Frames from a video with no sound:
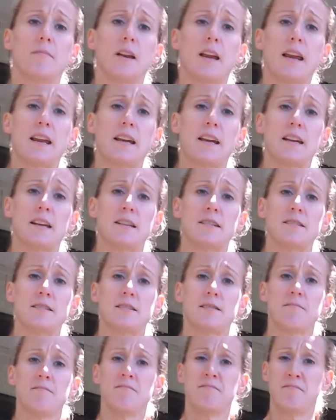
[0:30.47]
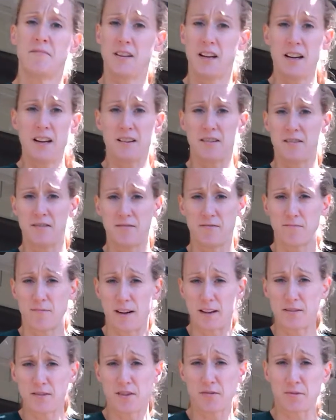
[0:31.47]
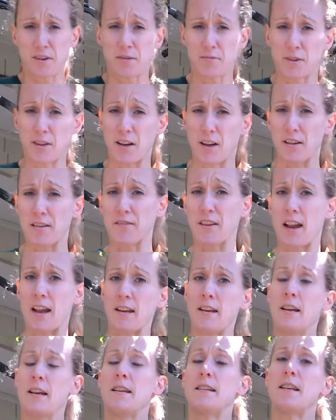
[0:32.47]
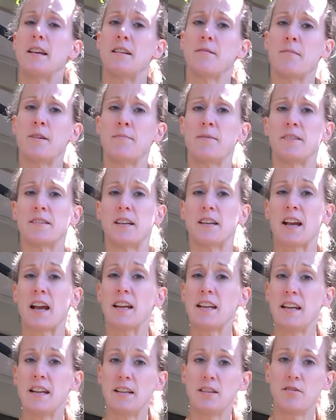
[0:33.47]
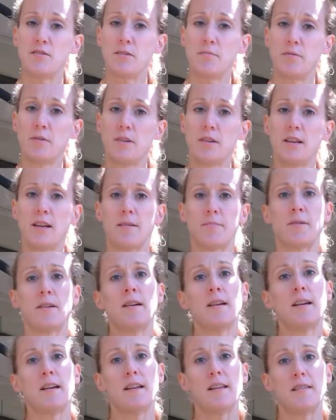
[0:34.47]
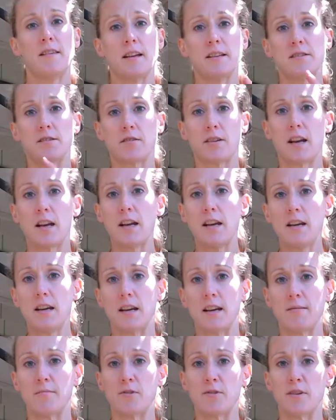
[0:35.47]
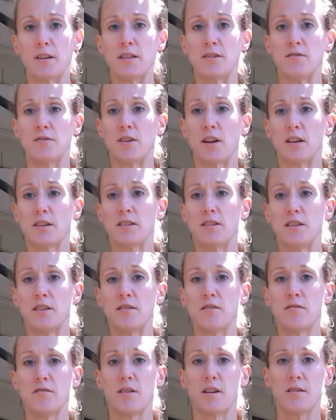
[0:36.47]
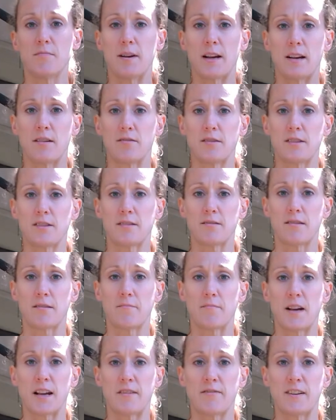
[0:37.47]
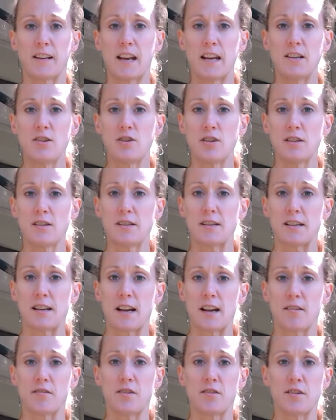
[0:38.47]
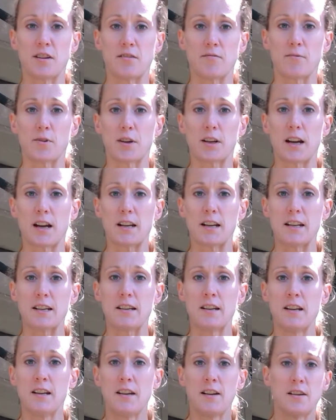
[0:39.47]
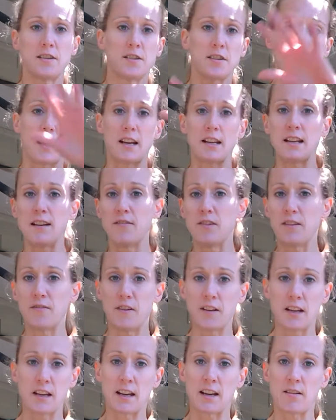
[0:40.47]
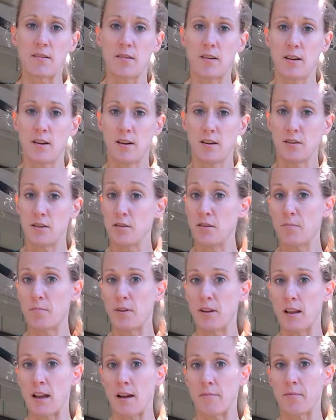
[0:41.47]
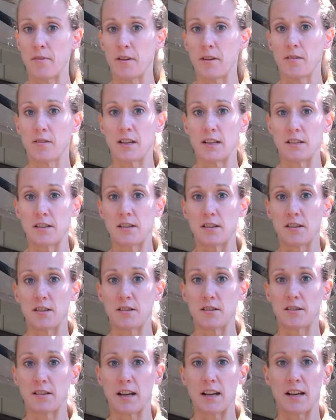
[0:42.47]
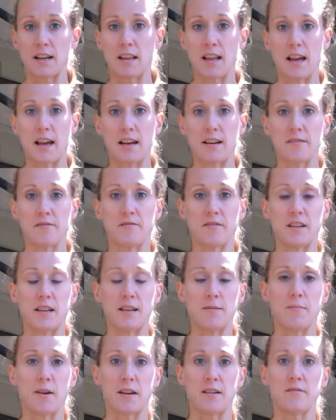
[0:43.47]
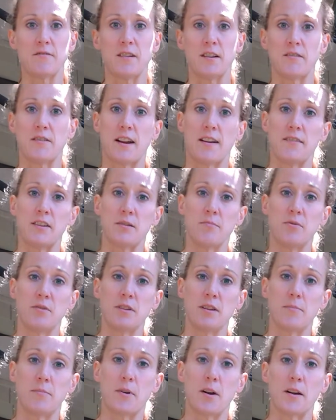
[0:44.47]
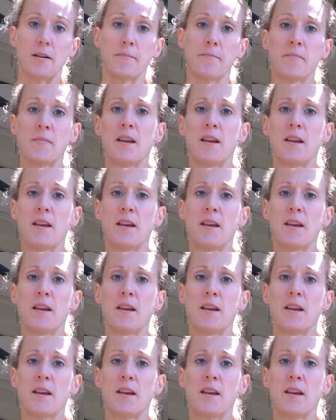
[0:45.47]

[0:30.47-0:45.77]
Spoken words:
And yeah, why don't you want to work all of that? Now you might be saying, I can't do a pull-up. That's okay. I'm going to talk to you about modifications and how you can work on it so that even if you can't do a pull-up, you can still get a lot of the benefit of having a pull-up bar.